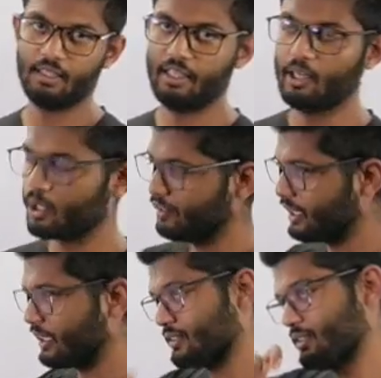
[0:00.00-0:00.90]
They have
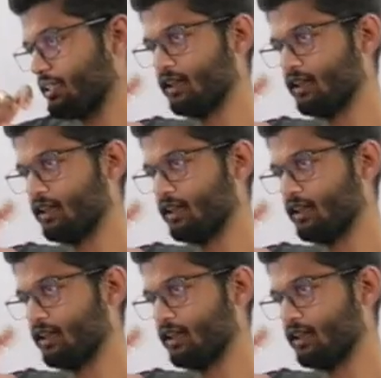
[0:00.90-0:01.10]
given us